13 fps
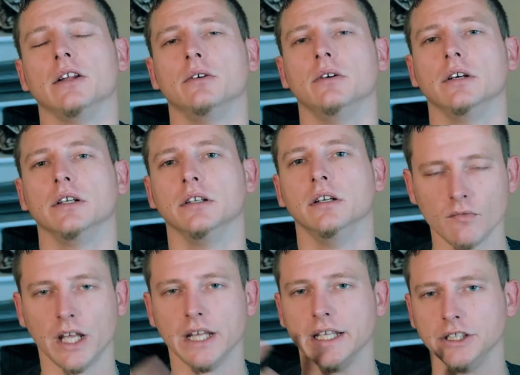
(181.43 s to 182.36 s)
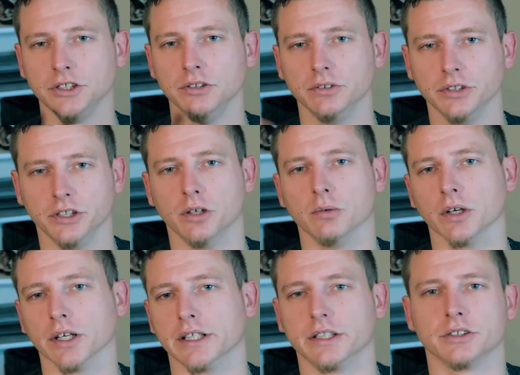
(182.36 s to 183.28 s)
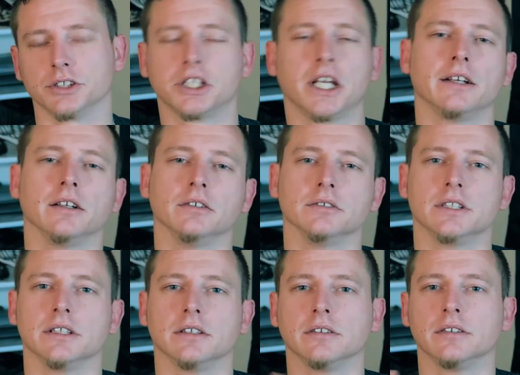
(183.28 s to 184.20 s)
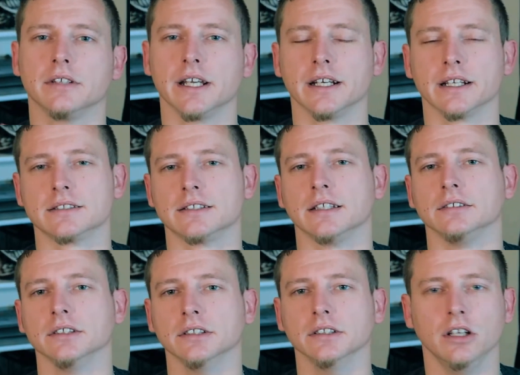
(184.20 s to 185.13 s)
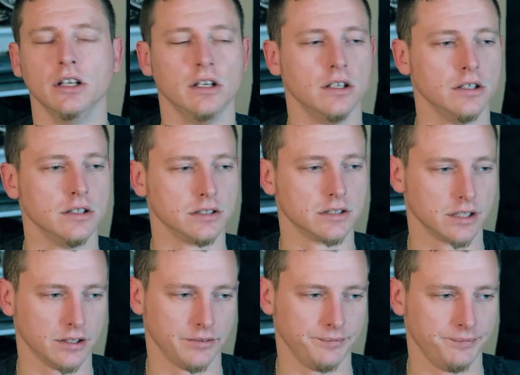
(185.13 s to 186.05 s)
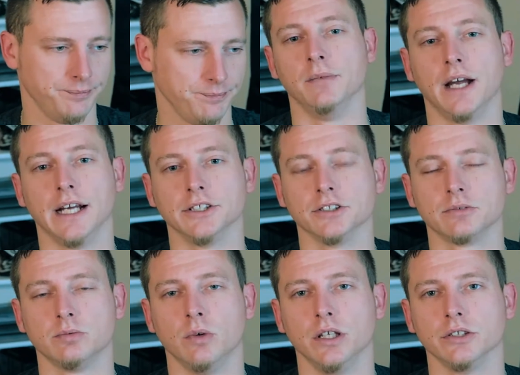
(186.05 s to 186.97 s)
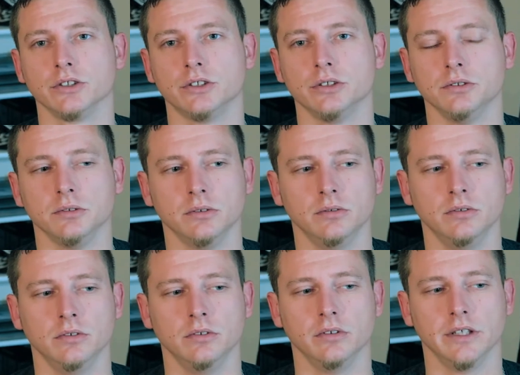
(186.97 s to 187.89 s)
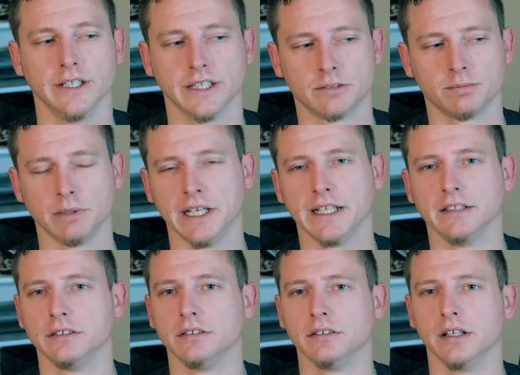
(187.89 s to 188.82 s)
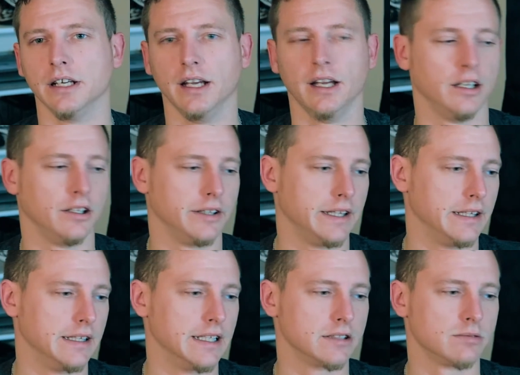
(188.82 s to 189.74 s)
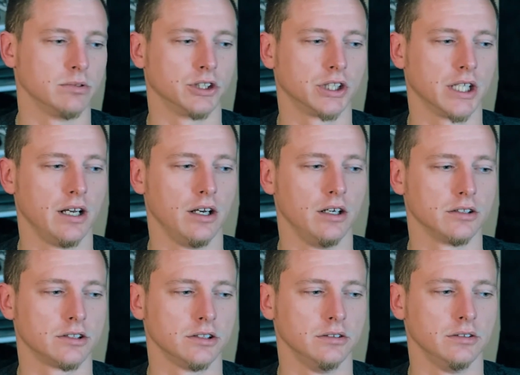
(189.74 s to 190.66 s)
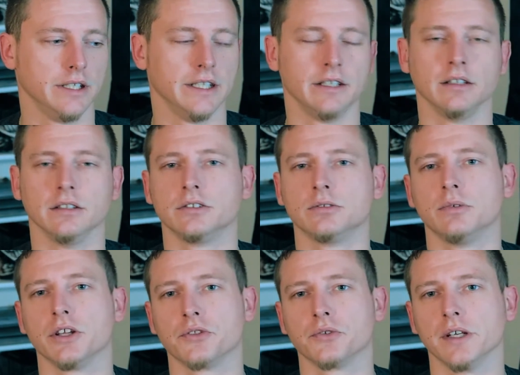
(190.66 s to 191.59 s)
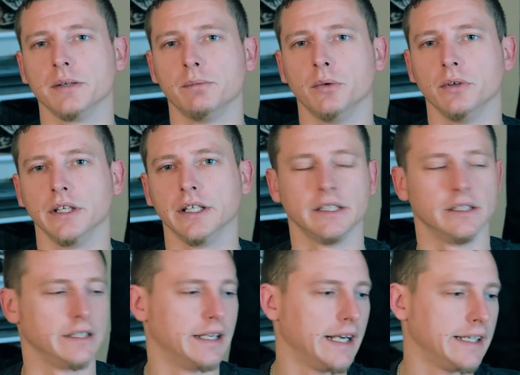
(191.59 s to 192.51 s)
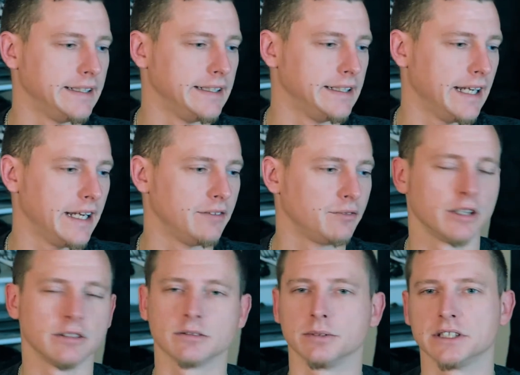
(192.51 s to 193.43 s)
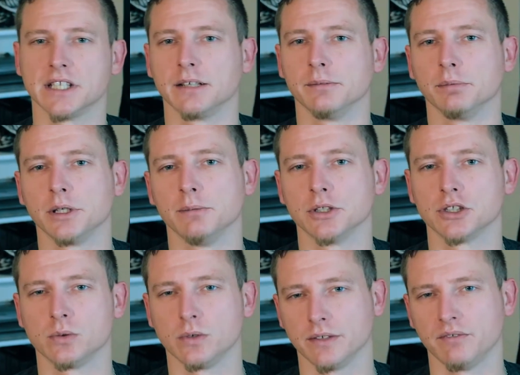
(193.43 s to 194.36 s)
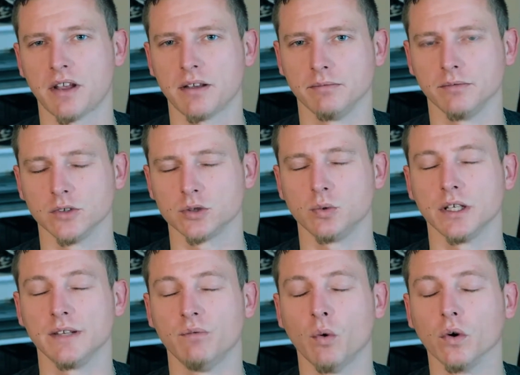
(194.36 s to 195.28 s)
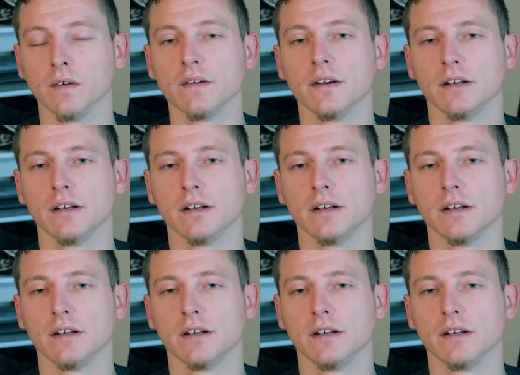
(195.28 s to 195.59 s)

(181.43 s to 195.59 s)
on, and then you know, work in your shadows and etc. So I just want to explain, this was shot also in 23.98 frames per second, pretty much 24